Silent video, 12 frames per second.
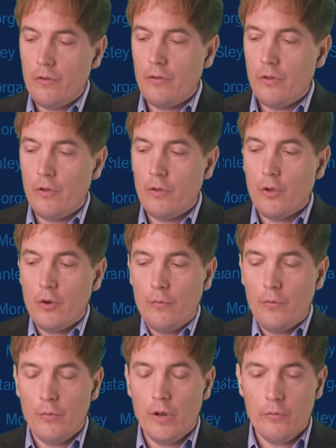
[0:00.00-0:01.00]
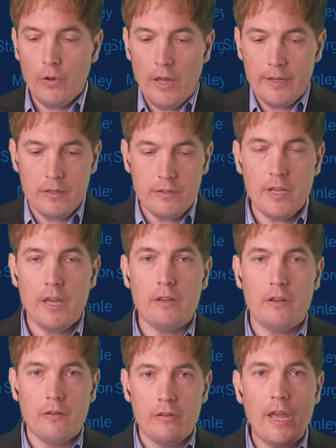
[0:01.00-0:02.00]
you, you know, we, we like to
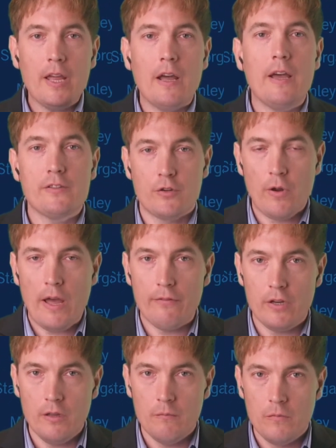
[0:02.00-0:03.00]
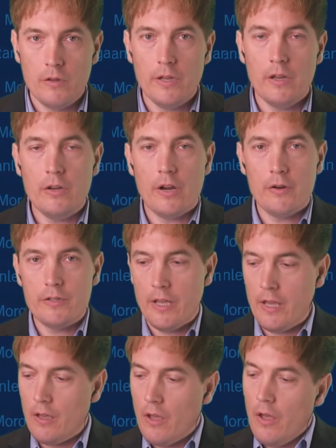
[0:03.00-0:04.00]
say data has gravity. There is
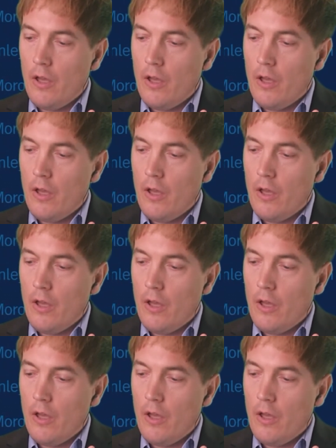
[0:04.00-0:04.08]
a